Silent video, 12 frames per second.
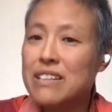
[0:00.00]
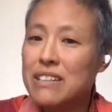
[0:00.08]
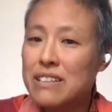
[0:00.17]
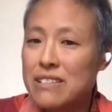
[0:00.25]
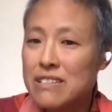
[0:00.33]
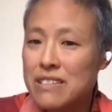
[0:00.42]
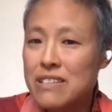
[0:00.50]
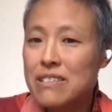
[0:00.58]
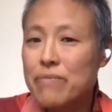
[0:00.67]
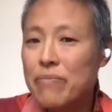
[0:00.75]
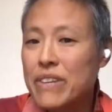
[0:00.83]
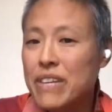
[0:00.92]
And
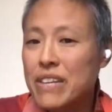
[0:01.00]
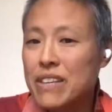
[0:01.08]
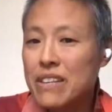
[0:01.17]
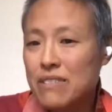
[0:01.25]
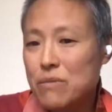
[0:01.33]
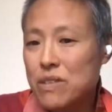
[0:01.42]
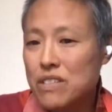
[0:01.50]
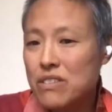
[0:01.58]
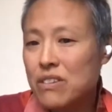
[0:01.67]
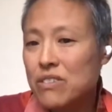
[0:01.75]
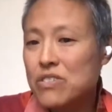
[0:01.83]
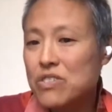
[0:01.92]
some of the
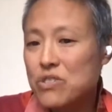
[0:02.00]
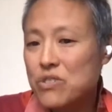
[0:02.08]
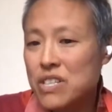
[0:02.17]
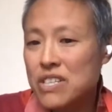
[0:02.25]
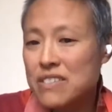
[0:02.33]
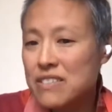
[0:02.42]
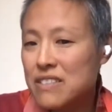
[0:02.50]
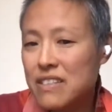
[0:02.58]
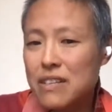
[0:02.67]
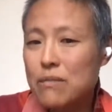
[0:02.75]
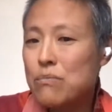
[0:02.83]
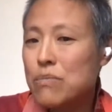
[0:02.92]
tallest trees, they
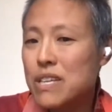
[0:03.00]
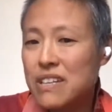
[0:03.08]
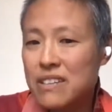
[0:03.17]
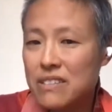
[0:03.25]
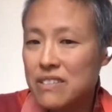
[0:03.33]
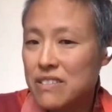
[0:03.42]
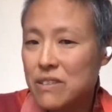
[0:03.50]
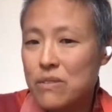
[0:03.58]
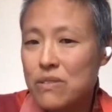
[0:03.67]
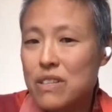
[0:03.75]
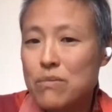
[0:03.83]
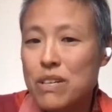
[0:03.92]
compete. And so
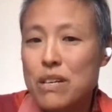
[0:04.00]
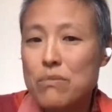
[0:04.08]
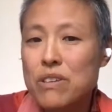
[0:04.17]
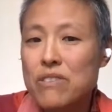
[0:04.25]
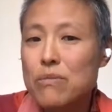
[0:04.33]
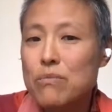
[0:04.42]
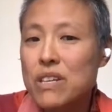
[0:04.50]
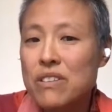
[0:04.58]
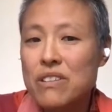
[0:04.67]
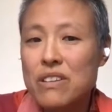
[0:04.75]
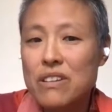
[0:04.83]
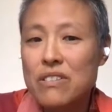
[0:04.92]
they become even bigger
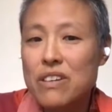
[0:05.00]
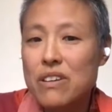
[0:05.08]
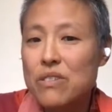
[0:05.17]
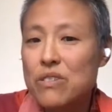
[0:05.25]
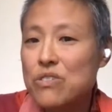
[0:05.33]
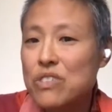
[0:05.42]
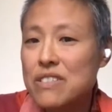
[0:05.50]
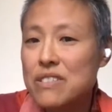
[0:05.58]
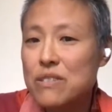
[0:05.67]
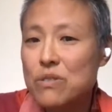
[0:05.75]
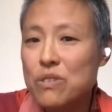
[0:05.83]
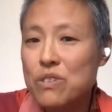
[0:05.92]
than all the other trees
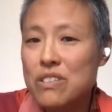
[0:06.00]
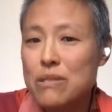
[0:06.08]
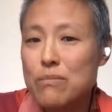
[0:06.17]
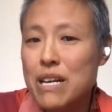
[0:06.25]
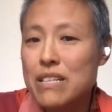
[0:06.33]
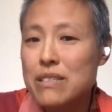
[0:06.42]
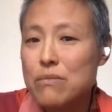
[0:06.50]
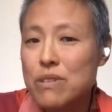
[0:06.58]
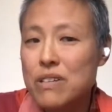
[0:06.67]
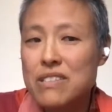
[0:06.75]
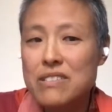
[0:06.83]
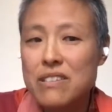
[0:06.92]
in order to
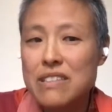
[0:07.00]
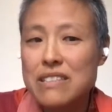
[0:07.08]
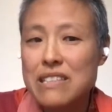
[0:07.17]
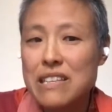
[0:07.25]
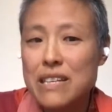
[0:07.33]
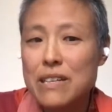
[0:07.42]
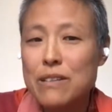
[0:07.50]
maximize on this light.